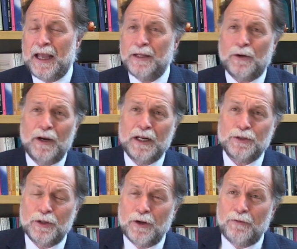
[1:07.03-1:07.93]
And the
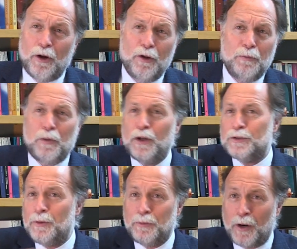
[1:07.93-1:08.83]
collection of all
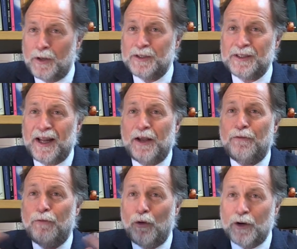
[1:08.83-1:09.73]
possible products is like a
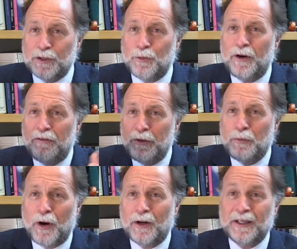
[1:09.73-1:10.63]
forest, where every
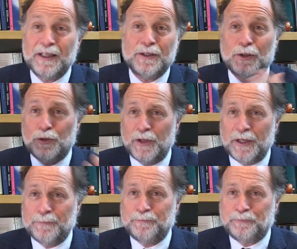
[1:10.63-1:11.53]
product is a tree.